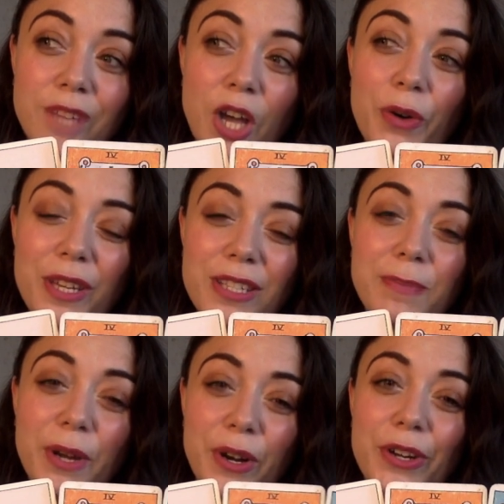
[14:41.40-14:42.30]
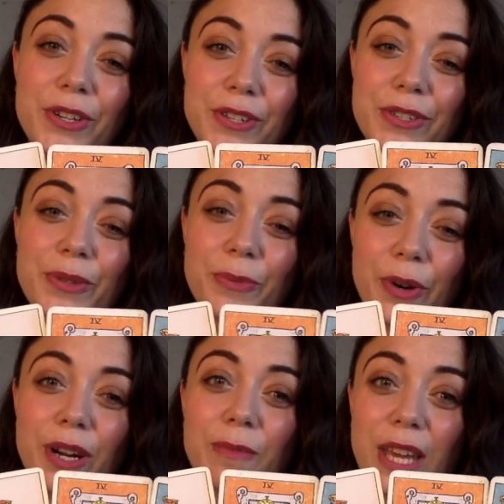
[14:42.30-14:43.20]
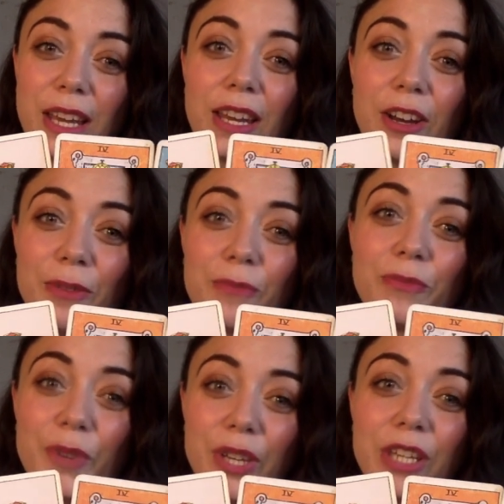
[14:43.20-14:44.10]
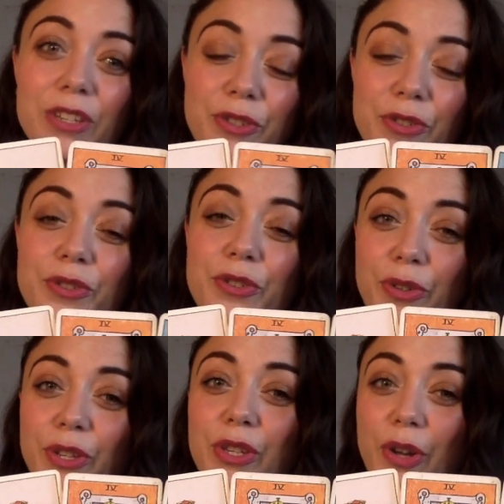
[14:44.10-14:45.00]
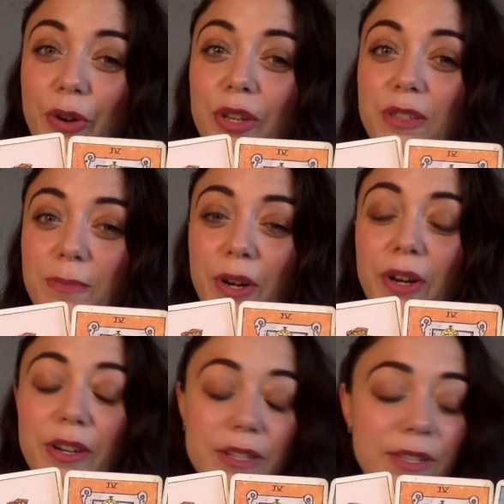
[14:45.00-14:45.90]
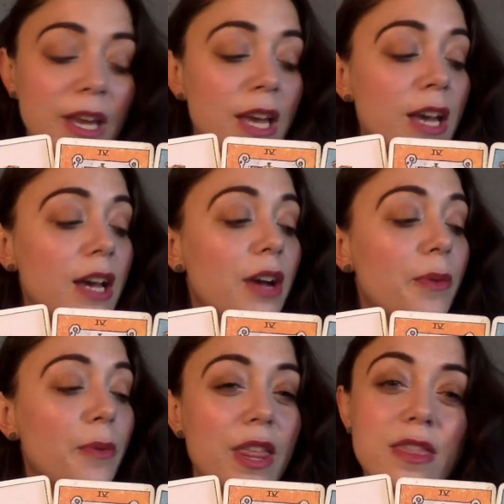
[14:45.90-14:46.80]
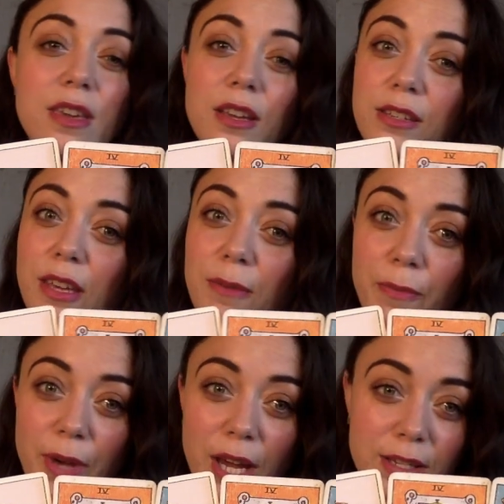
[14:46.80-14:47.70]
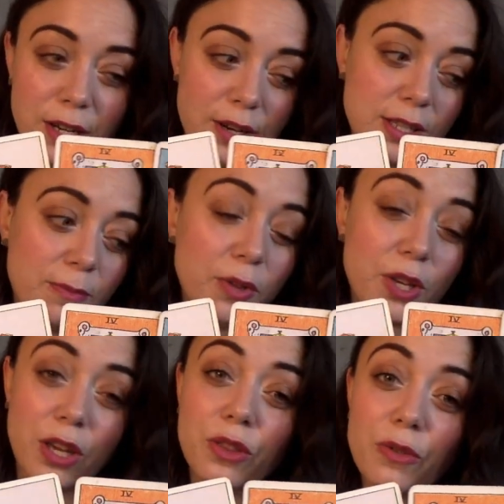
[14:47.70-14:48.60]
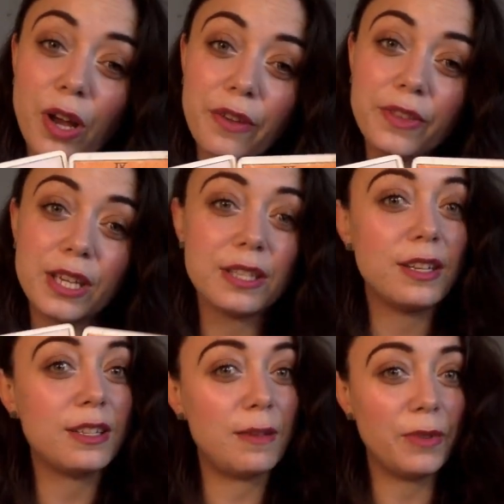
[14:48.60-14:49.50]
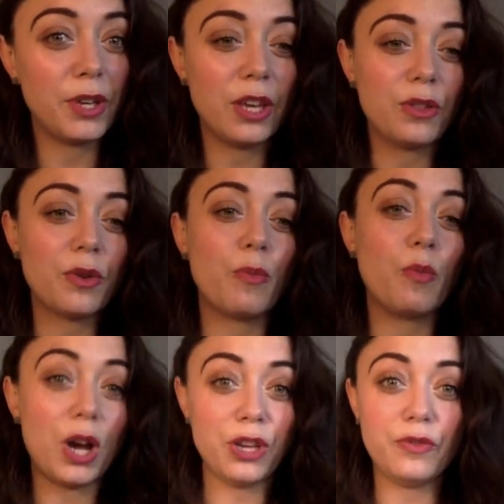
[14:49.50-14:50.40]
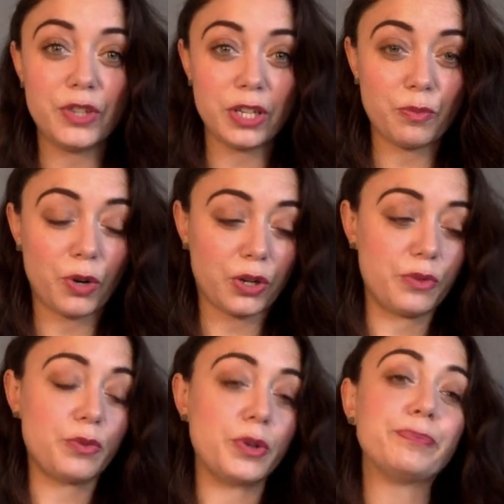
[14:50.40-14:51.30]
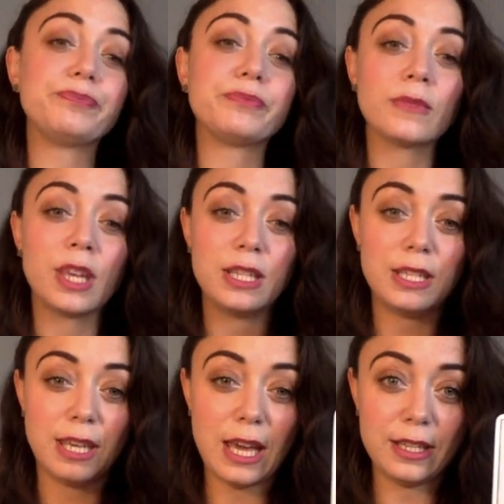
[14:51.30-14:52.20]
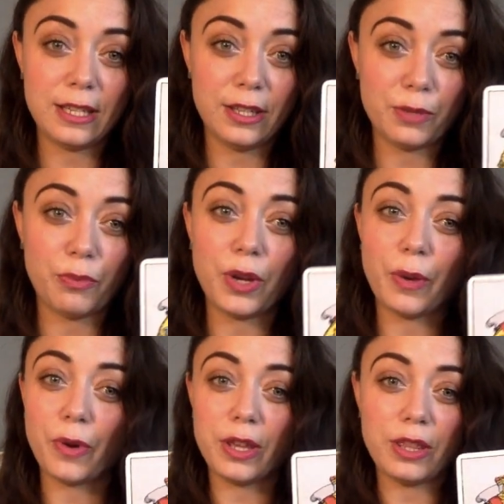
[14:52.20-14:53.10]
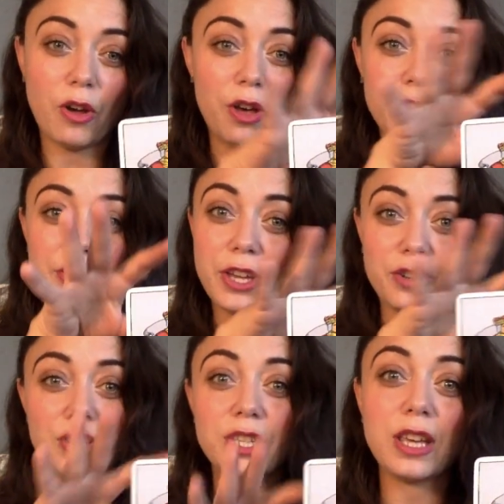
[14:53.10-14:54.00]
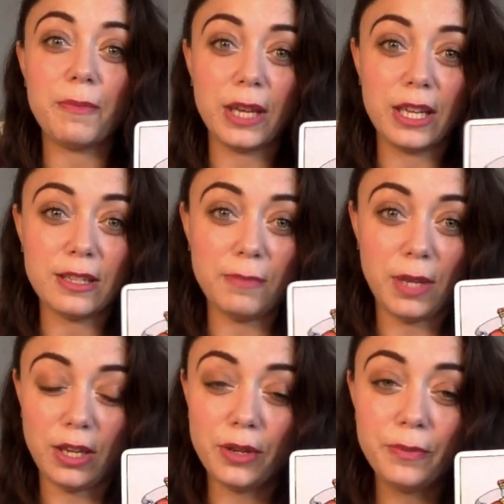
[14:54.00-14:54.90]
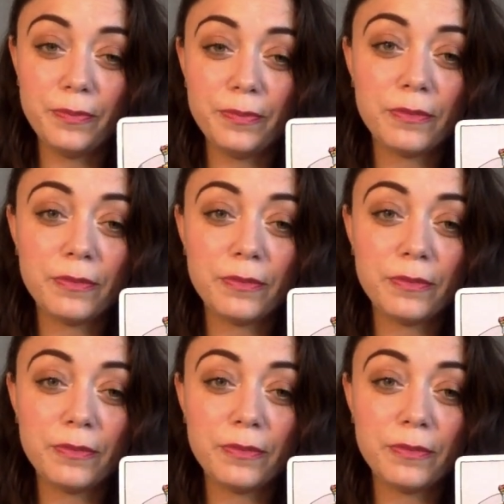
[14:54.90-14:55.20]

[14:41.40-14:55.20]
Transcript: Co-conspirators is the word I'm getting here. Really, truly co-conspirators. Now, one thing to keep in mind here as I'm looking through all of this, and as I'm looking through what you've just worked through to get to this point where all this energy is coming in to meet you,